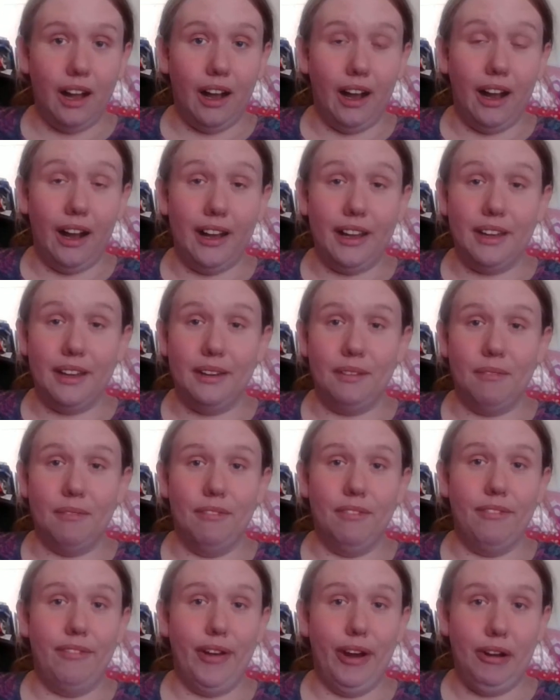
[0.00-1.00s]
I
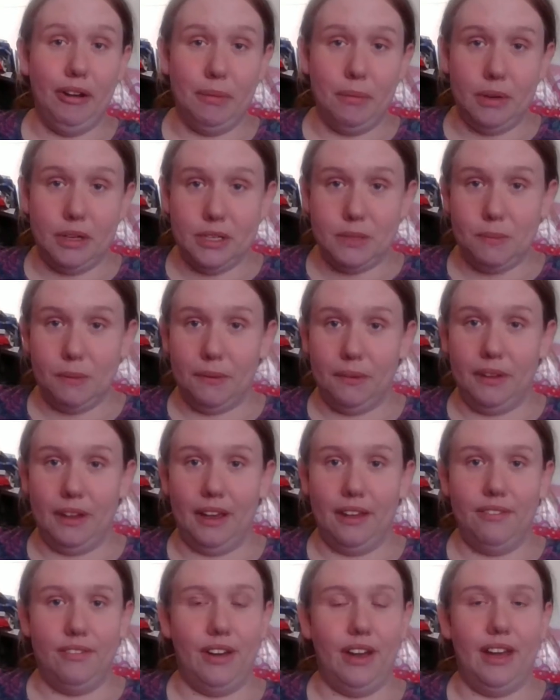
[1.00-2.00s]
am very much
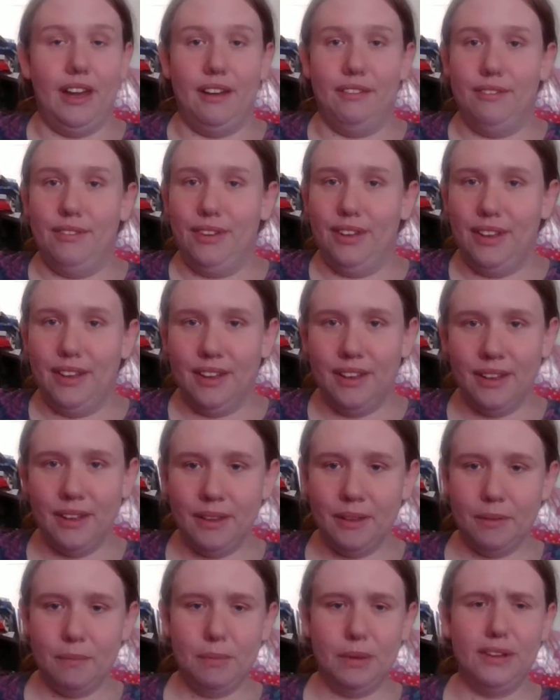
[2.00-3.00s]
pro-life. I have a
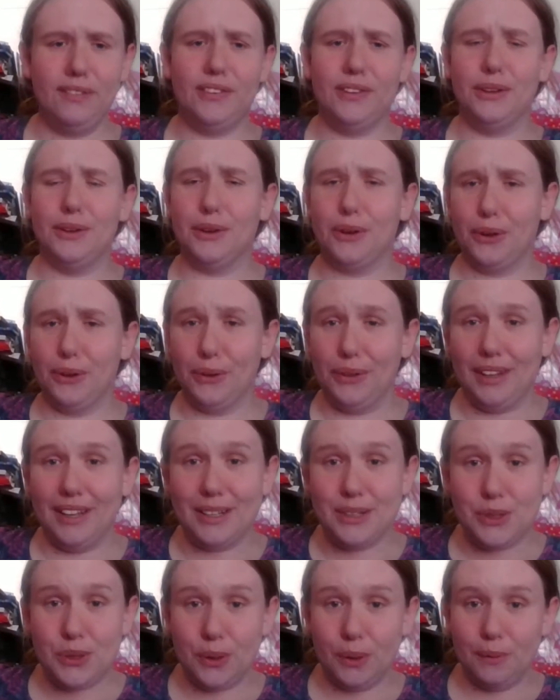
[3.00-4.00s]
beautiful little girl
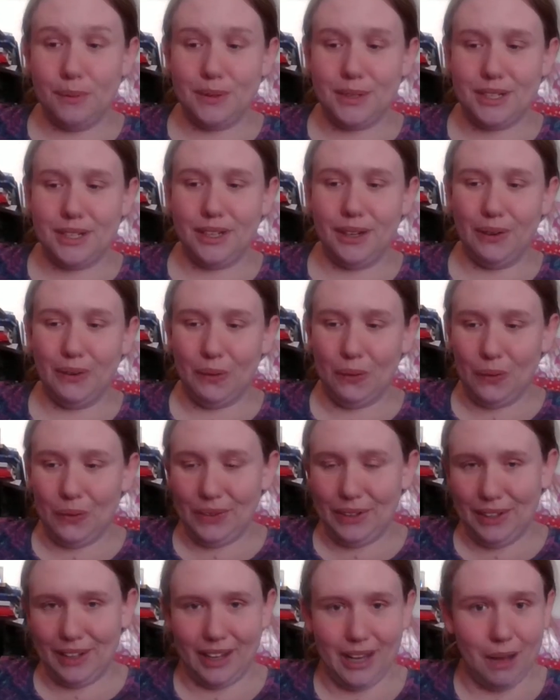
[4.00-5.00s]
that's almost a year
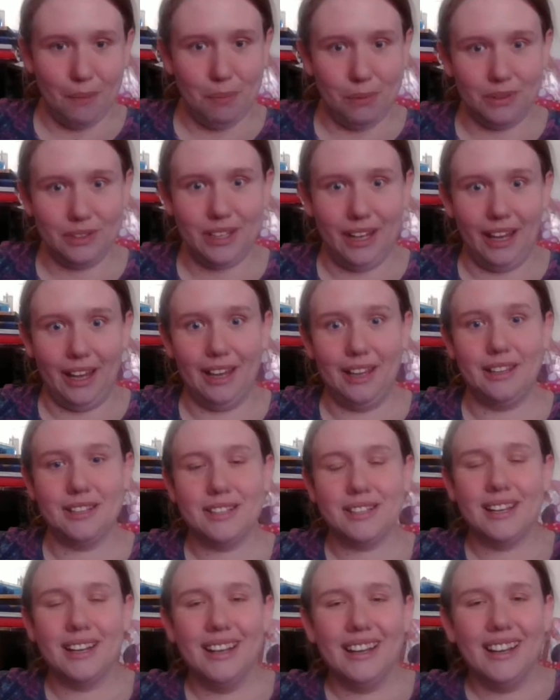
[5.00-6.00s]
old in a couple
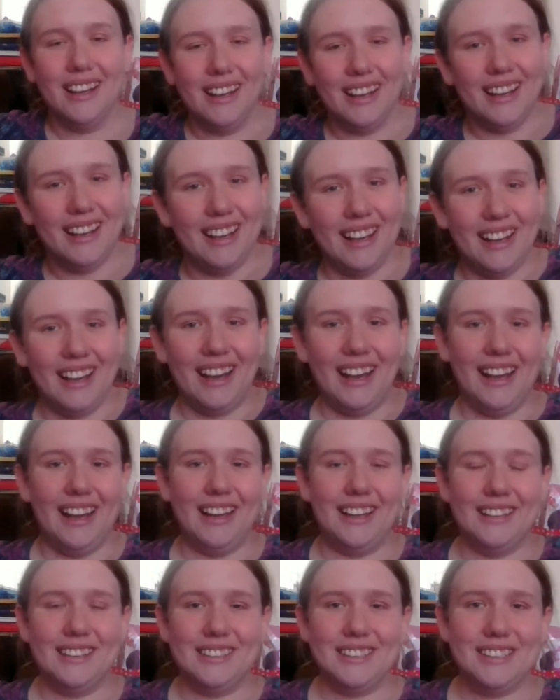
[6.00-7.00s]
days,
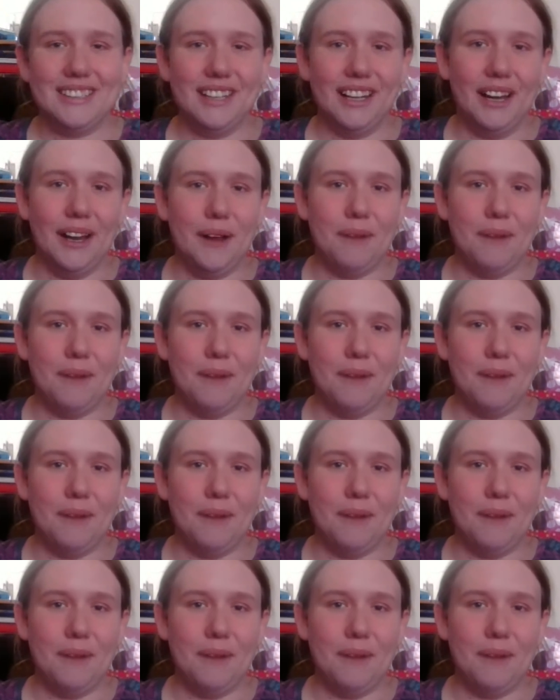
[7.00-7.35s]
and